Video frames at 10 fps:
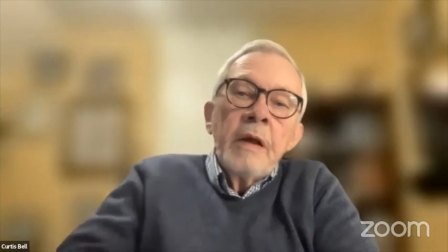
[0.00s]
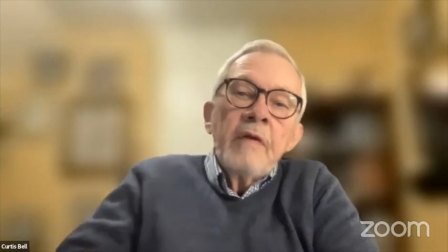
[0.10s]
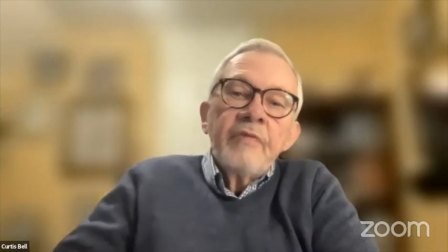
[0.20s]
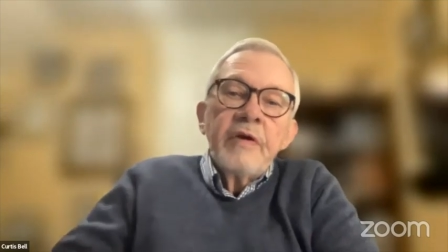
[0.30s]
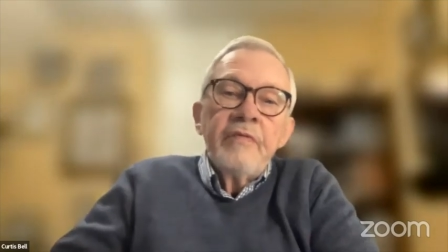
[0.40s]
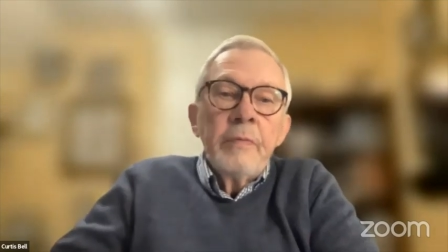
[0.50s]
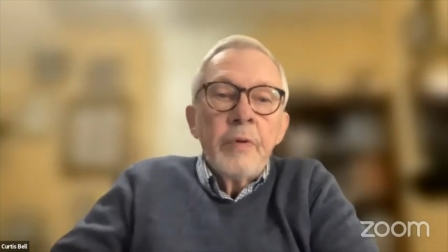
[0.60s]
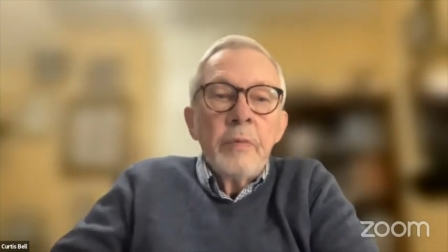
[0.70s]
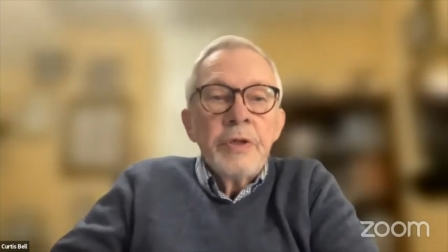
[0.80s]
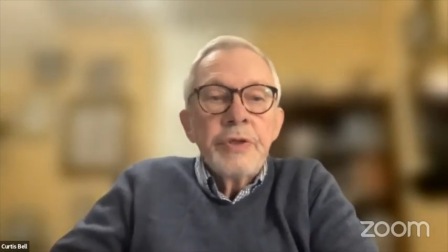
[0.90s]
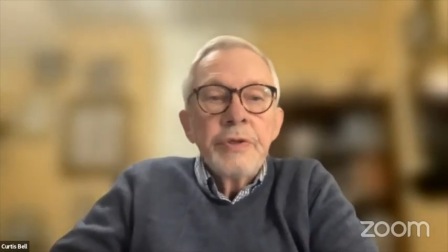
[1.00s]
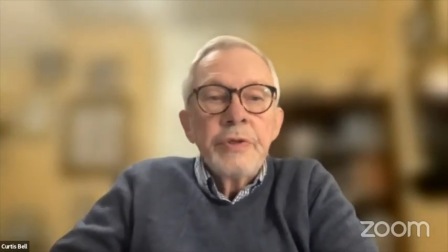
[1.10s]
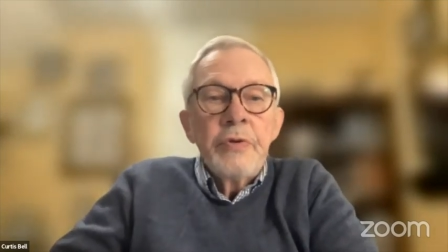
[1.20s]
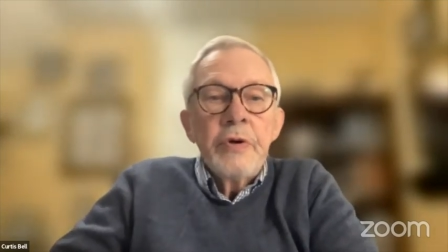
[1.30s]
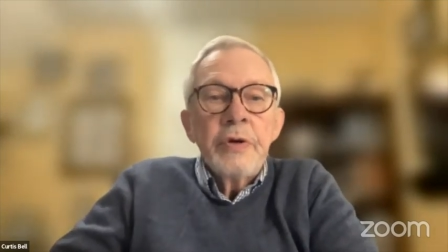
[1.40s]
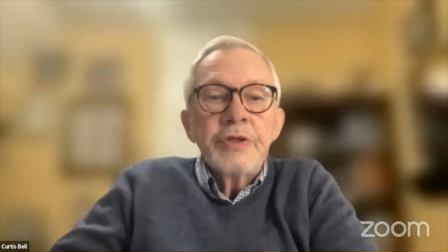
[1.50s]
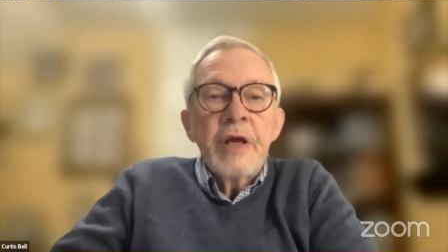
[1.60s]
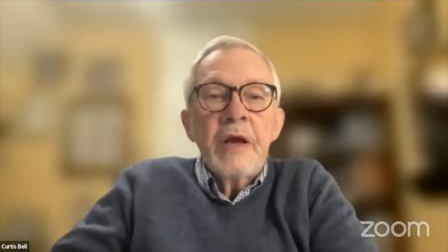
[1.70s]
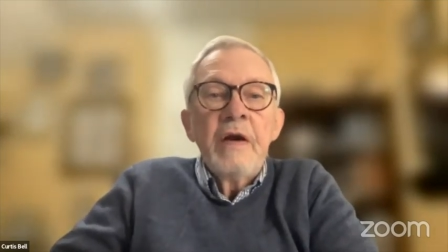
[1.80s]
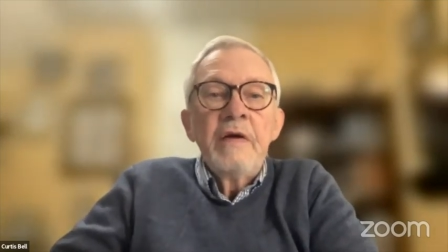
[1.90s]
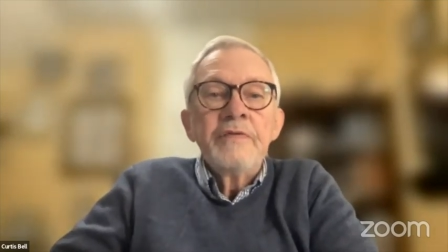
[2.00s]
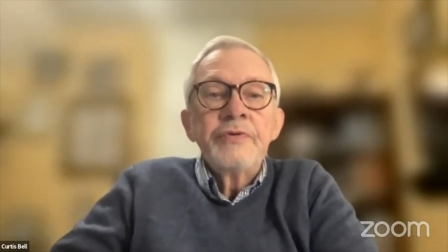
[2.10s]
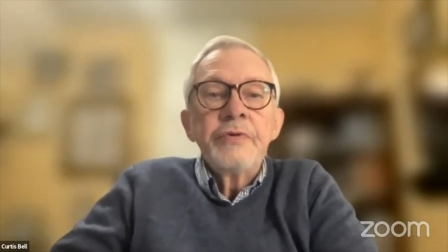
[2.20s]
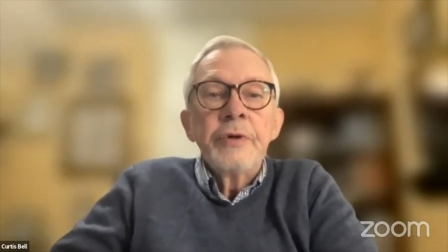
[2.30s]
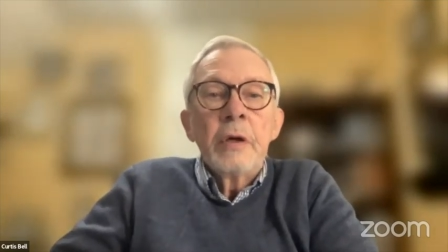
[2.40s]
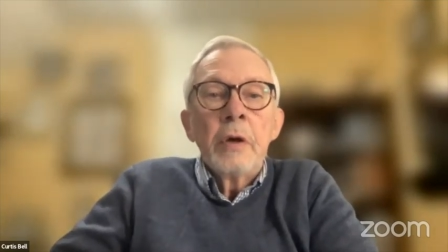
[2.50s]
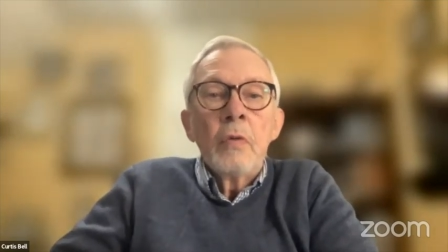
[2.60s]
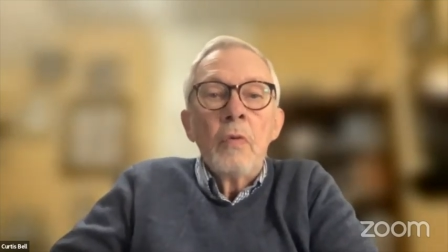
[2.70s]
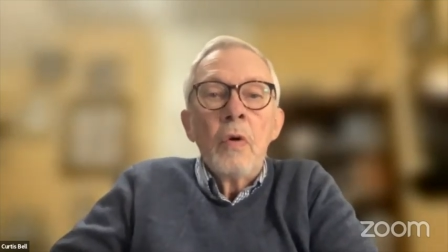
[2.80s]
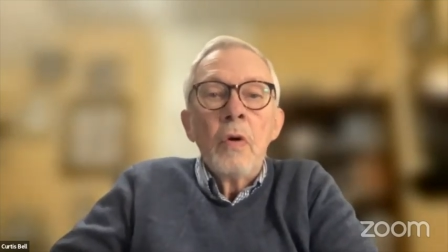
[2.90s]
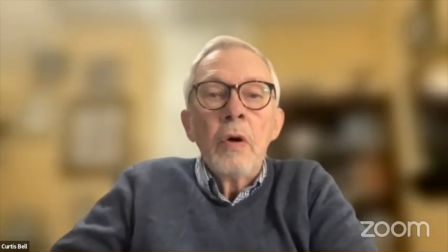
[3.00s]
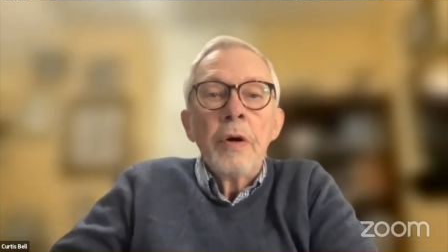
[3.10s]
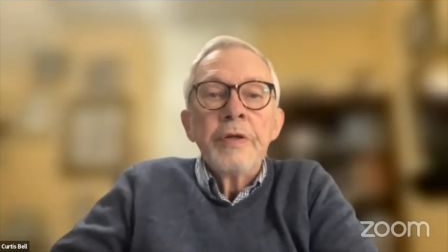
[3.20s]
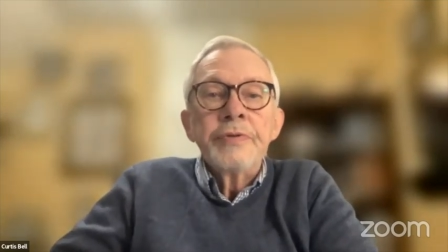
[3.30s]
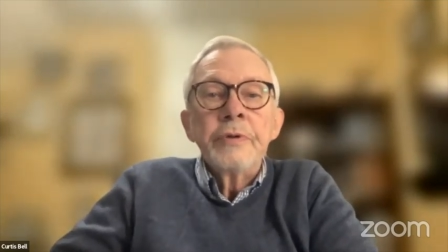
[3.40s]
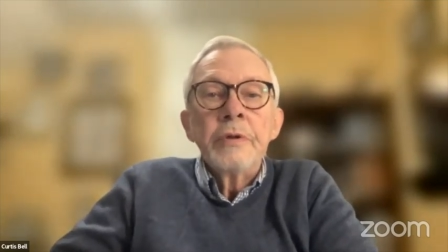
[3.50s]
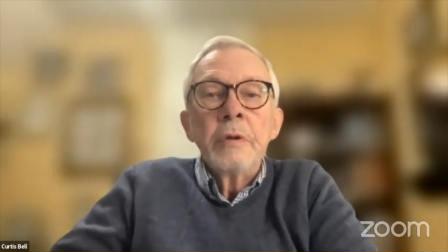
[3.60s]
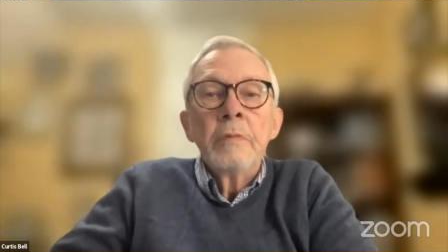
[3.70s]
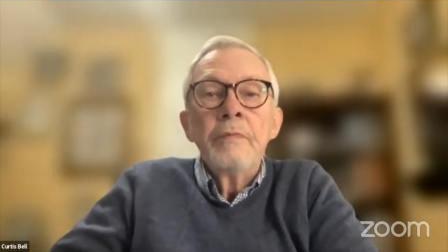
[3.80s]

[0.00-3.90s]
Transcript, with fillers: have given permission to their executives to declare war on Israel.